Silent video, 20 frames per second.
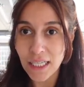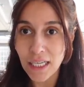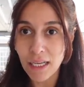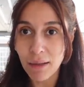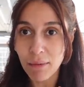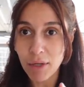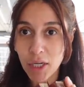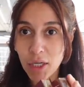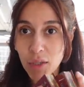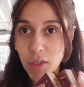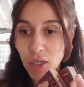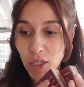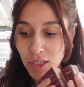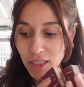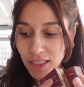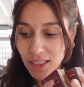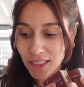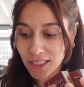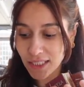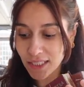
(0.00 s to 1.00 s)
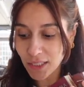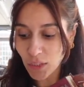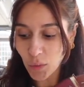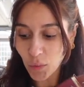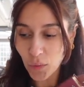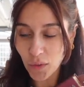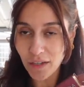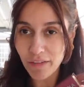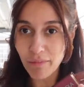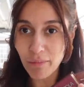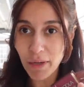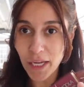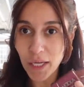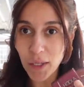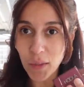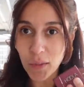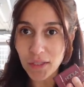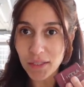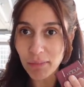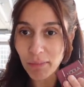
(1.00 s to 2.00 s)
across all of my
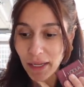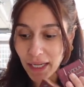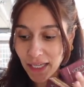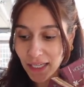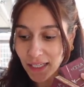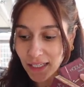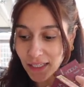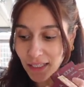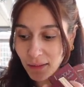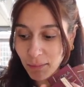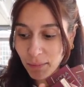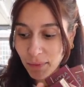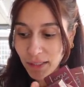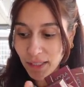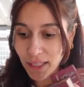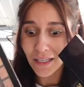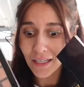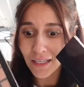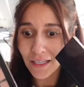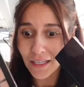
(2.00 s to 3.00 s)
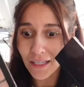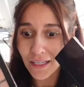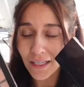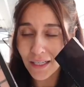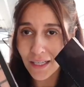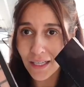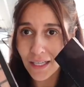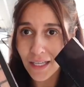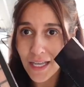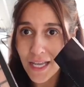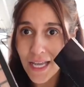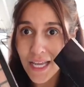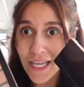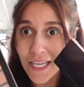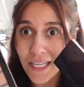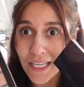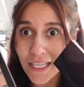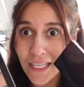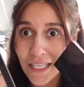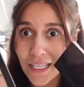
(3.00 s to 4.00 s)
old makeup.
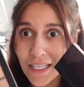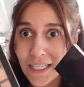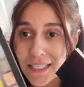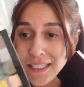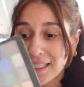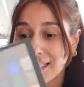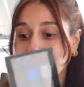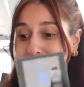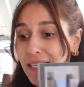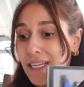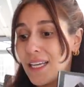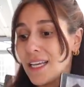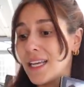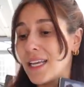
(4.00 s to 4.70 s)
Is